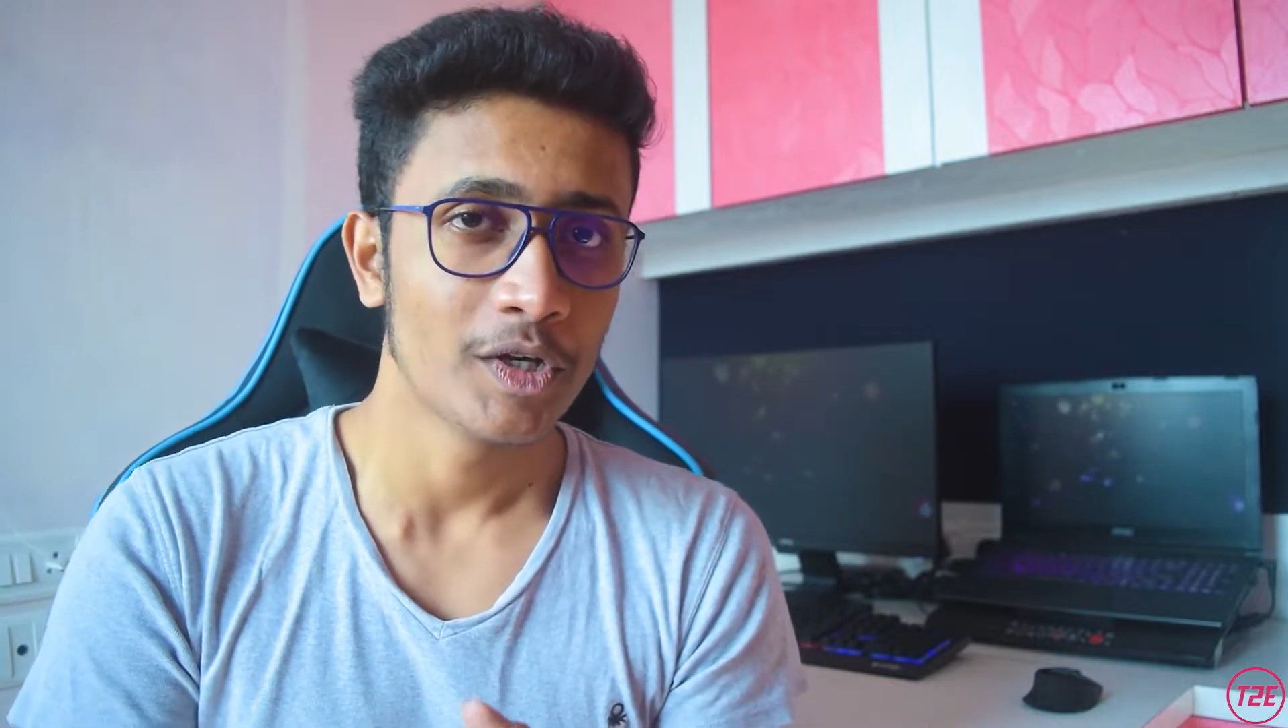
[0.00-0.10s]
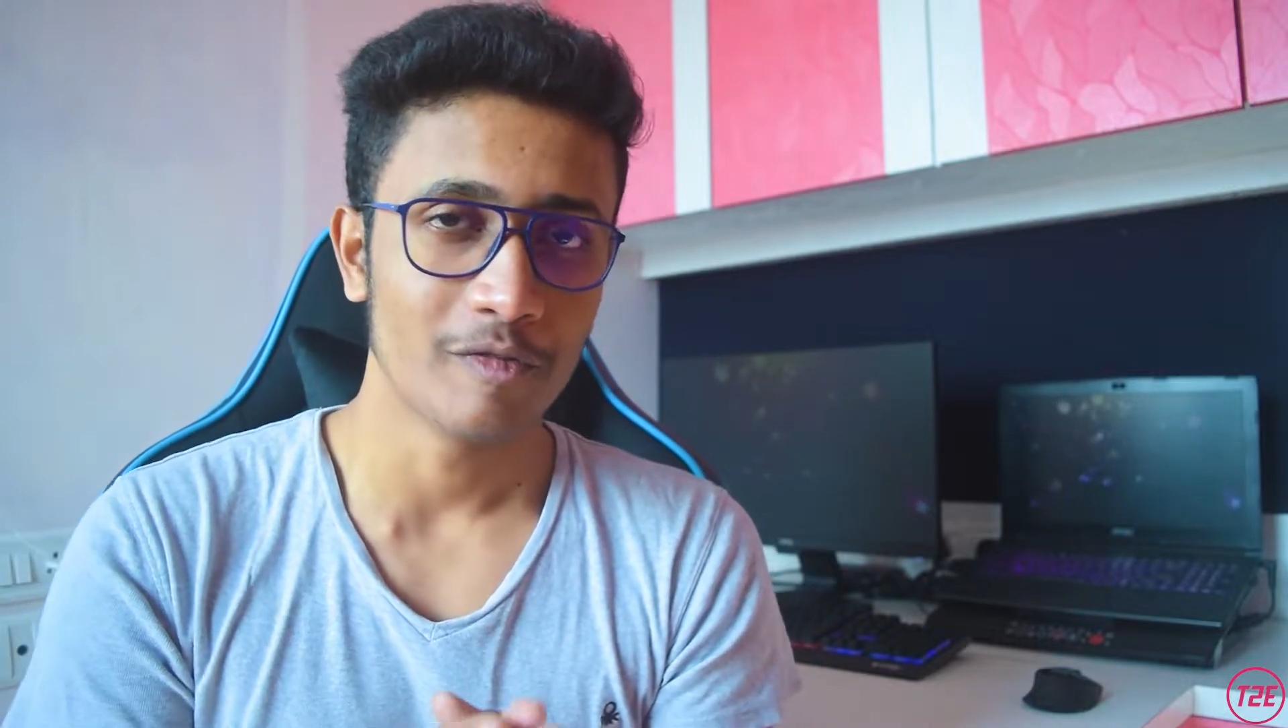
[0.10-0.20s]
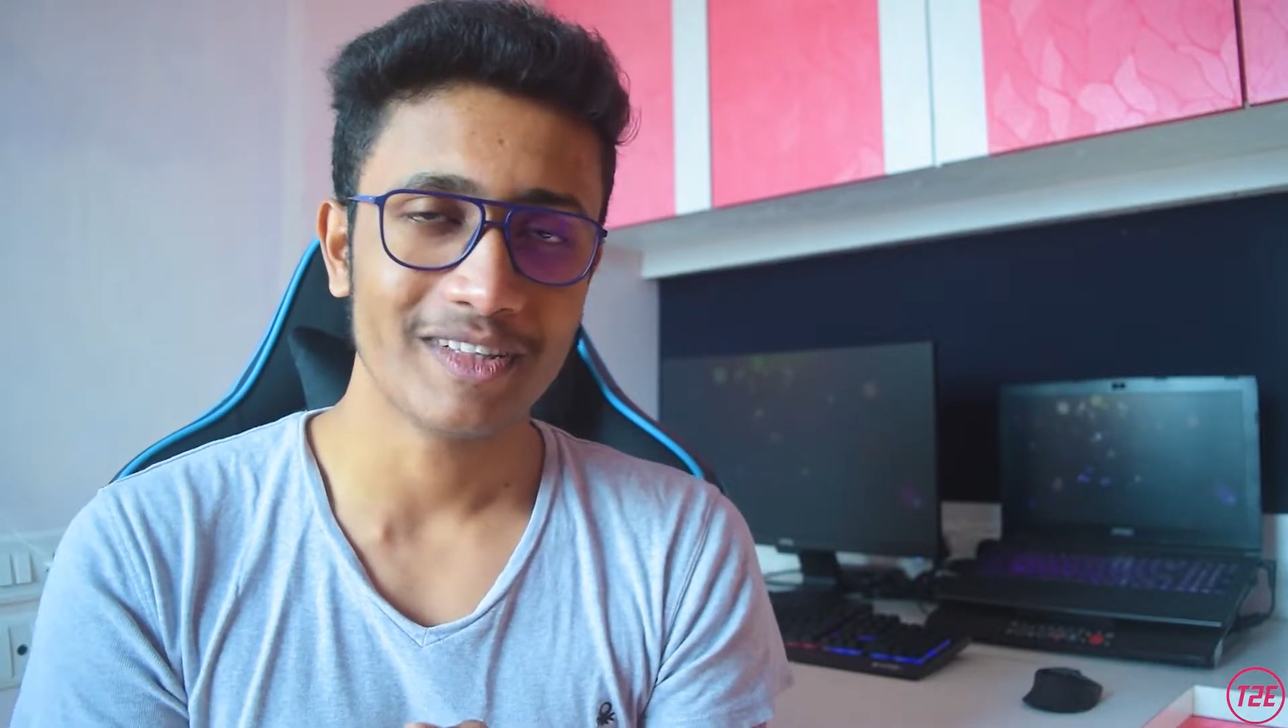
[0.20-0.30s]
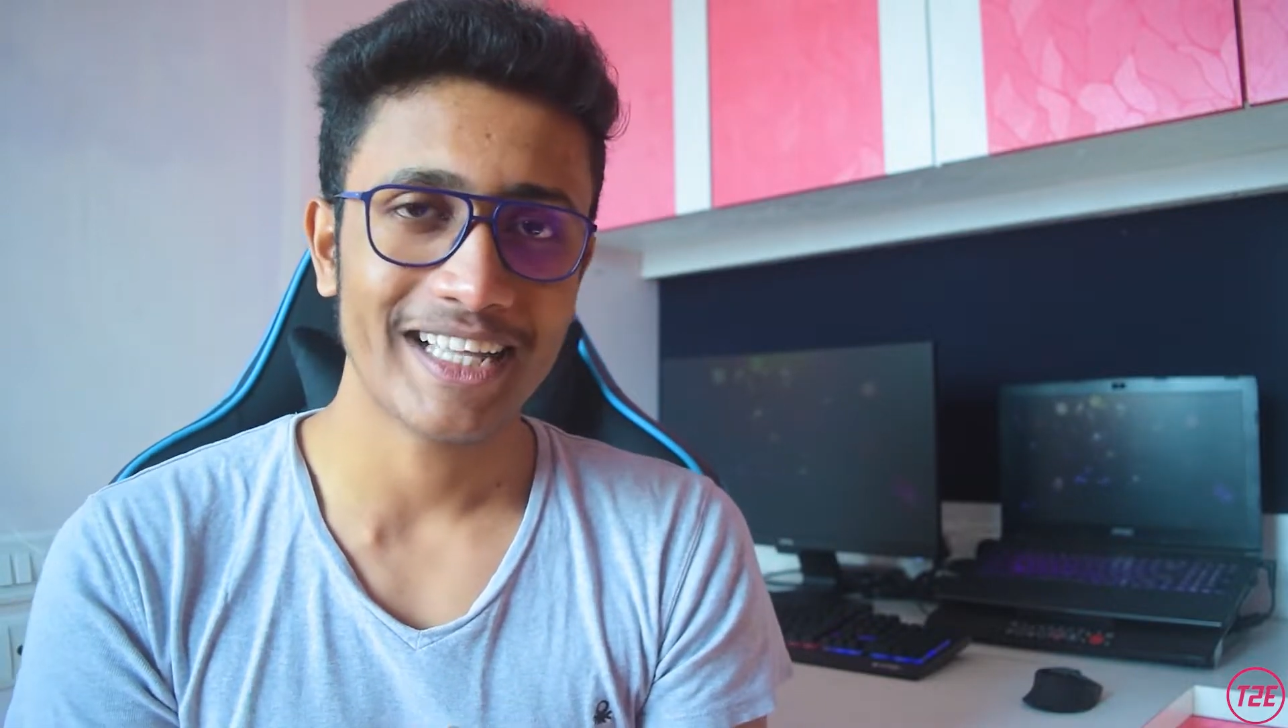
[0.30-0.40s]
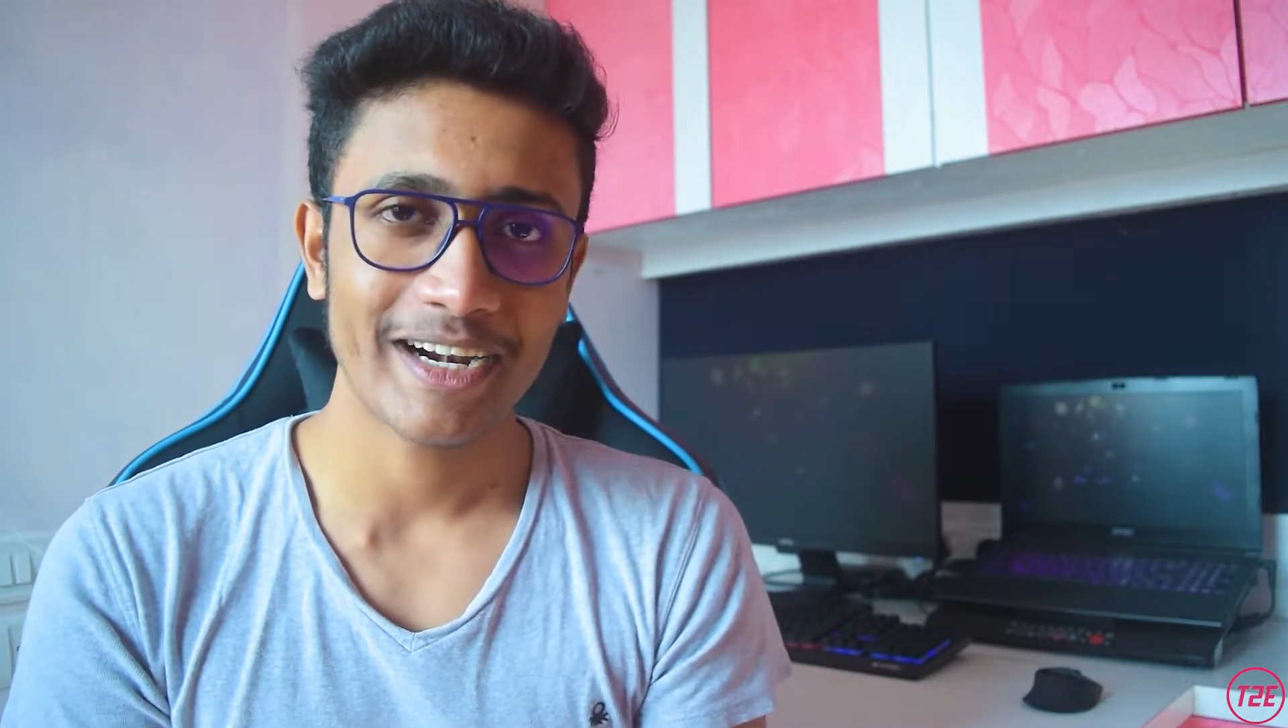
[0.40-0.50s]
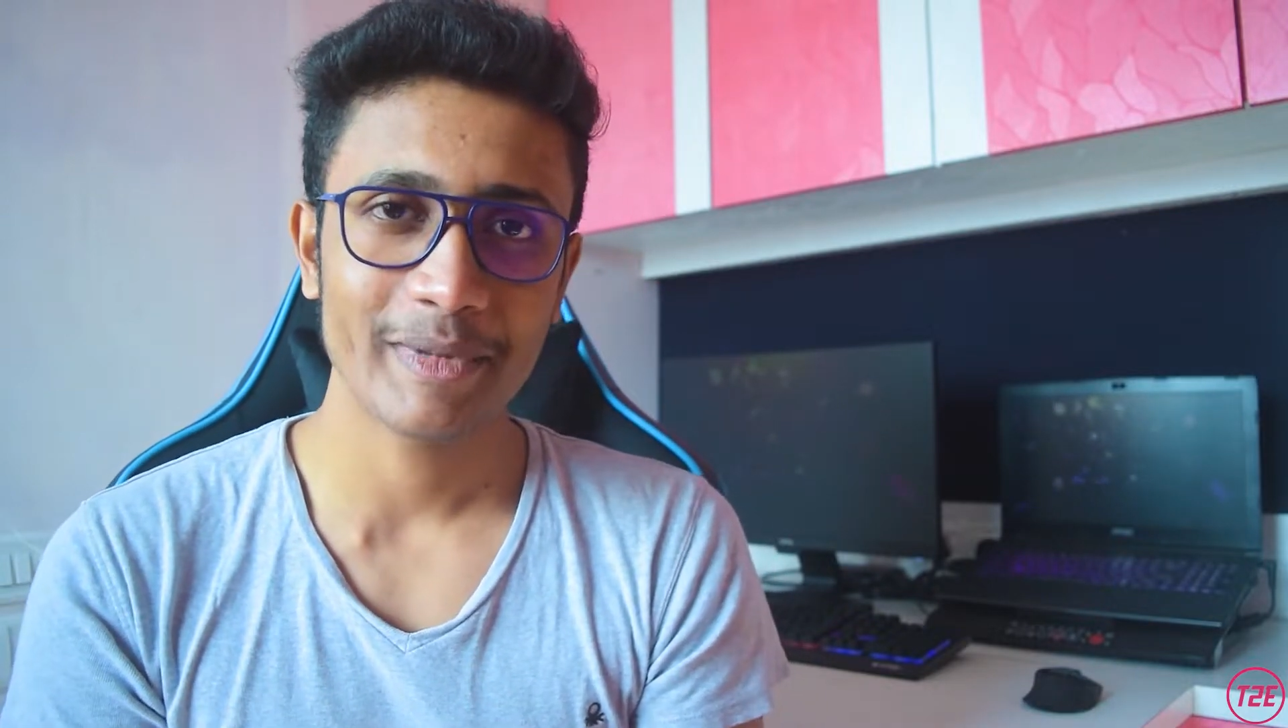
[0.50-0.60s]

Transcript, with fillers: With that